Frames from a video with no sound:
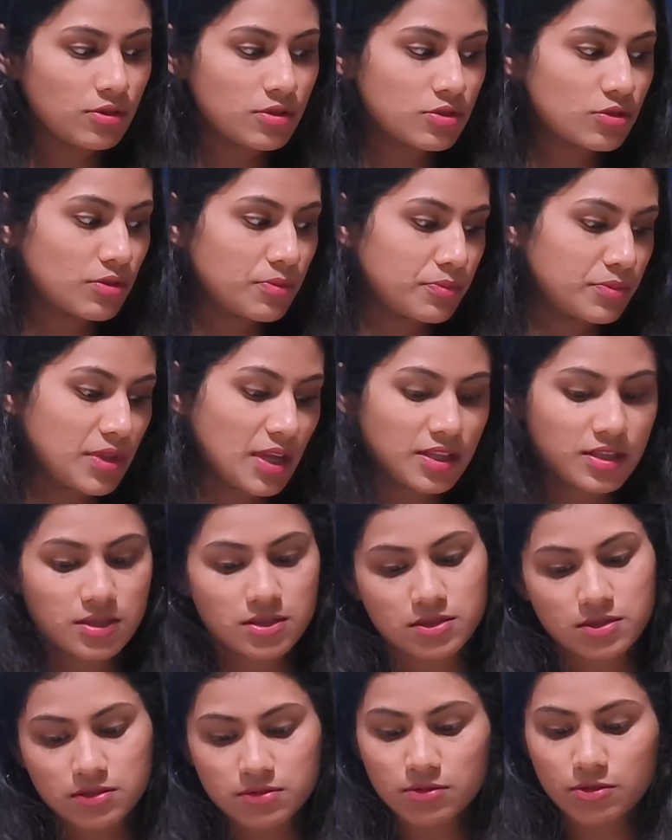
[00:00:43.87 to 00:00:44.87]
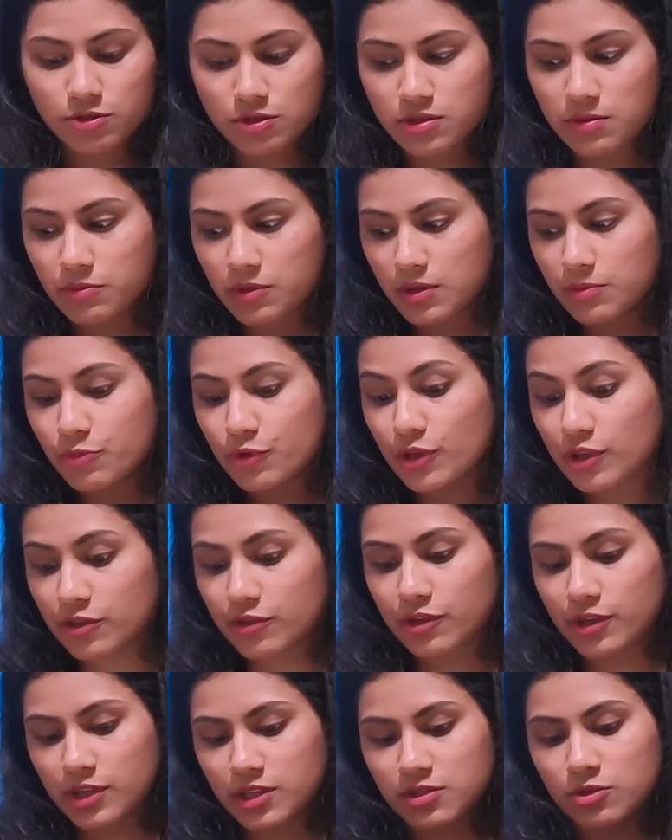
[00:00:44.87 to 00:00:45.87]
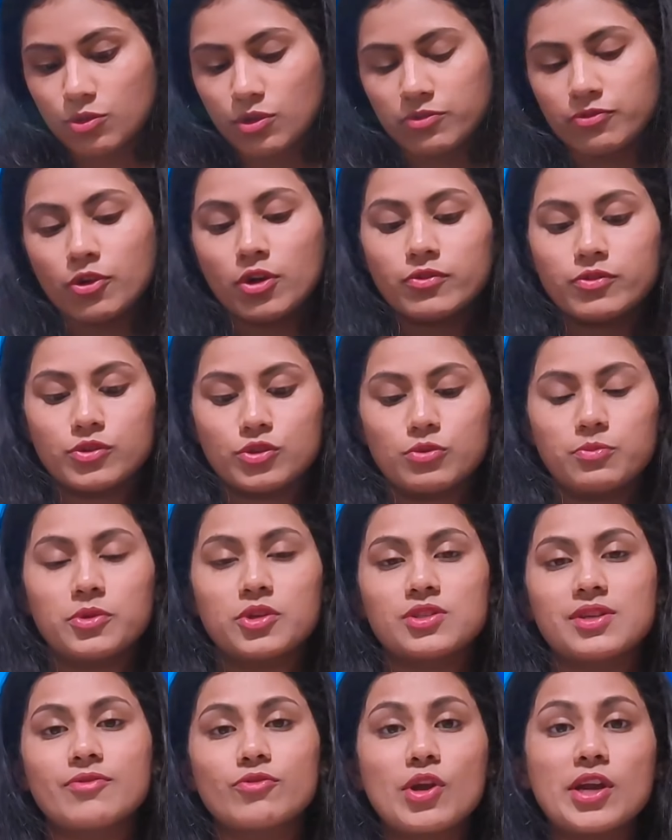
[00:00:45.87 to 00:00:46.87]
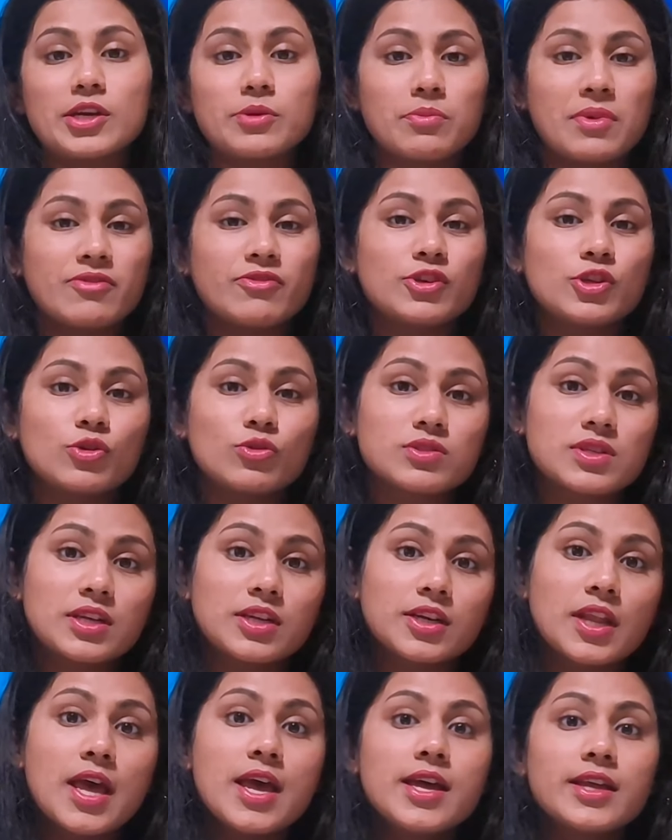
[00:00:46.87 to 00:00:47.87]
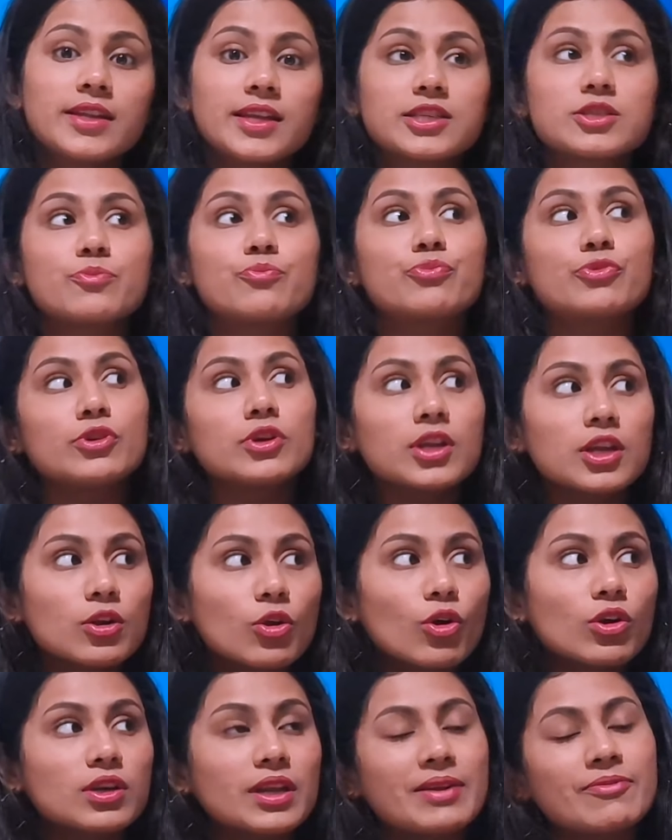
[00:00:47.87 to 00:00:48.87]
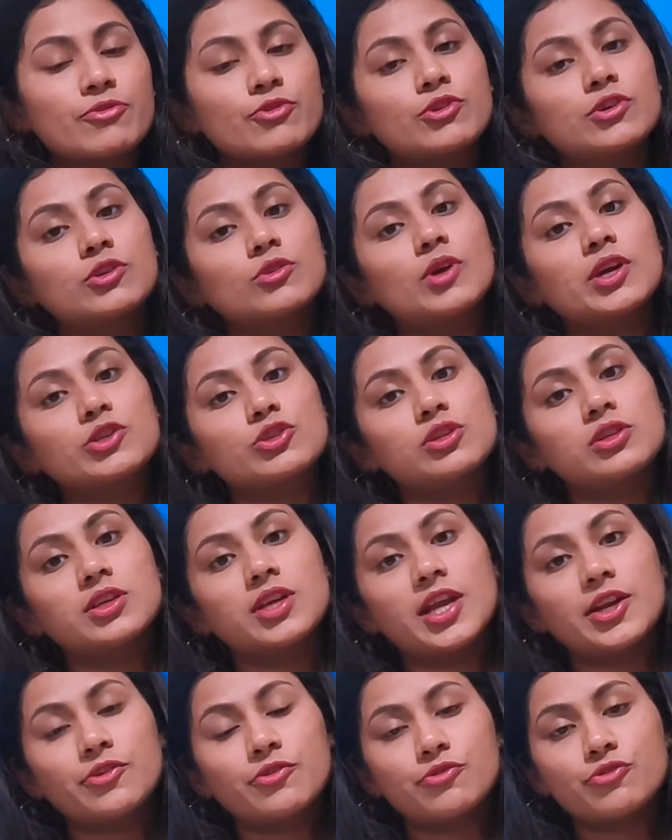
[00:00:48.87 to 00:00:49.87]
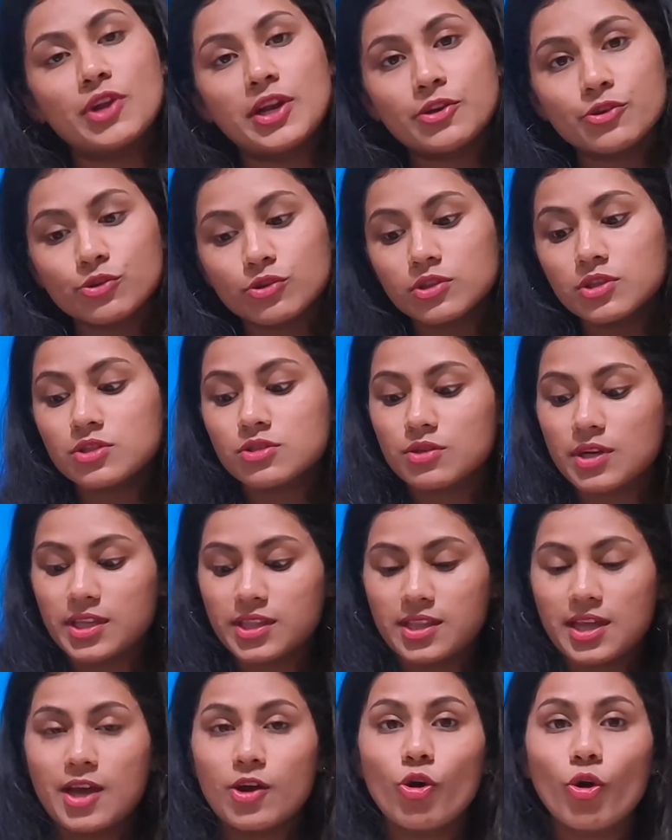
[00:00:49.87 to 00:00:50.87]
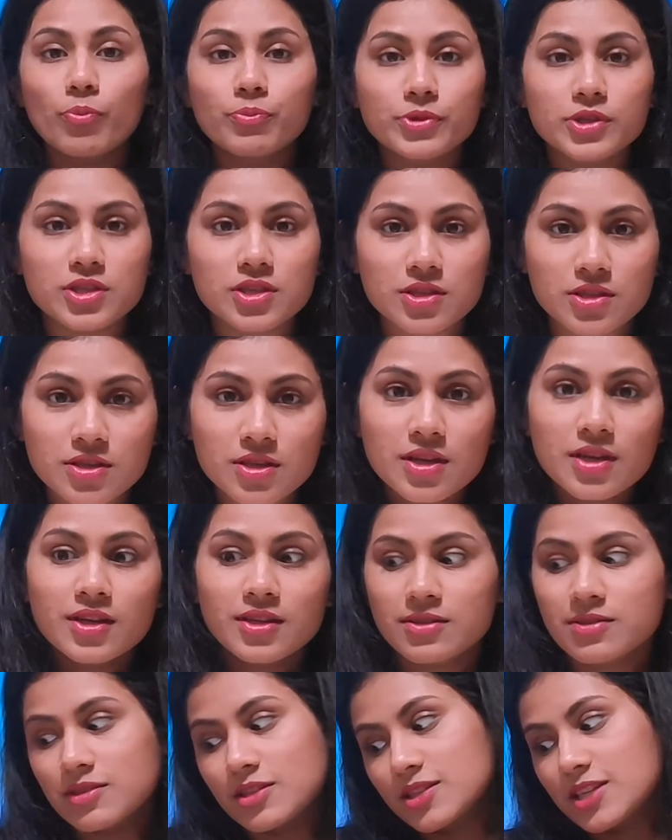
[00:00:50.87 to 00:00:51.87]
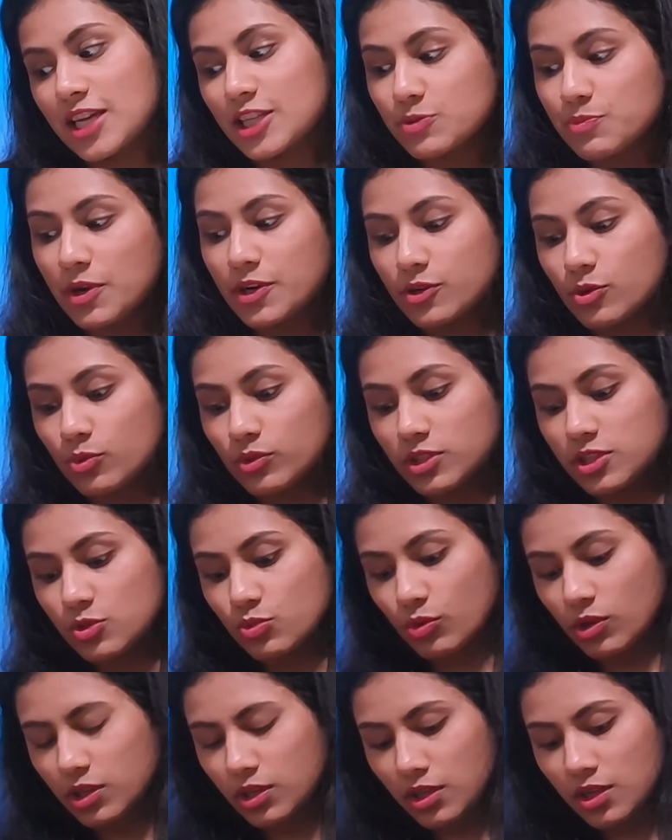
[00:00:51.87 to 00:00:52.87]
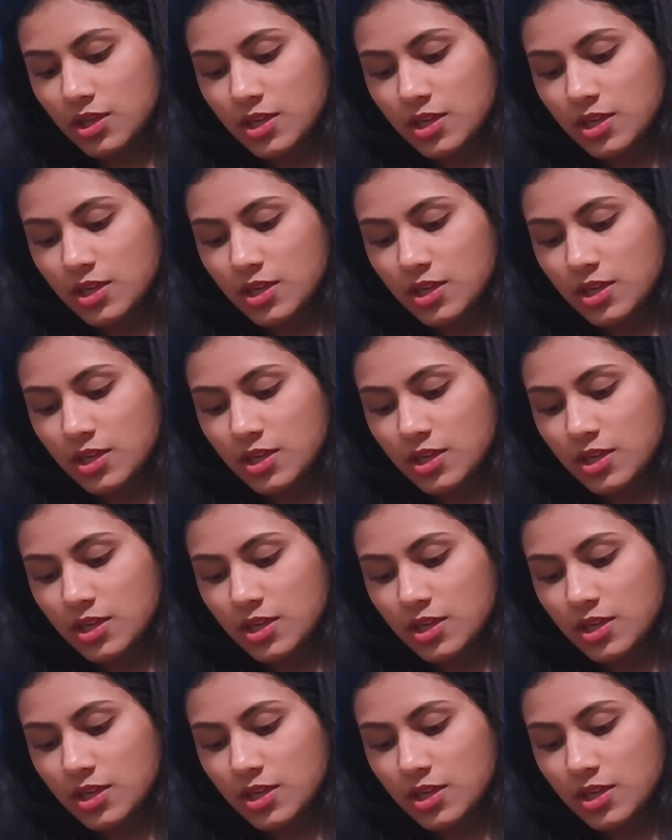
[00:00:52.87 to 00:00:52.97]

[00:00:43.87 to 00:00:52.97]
So that's also something I'm really looking forward to, because I have to edit my videos and it takes a pretty long time for it to actually get rendered. So I hope this gets better with this one.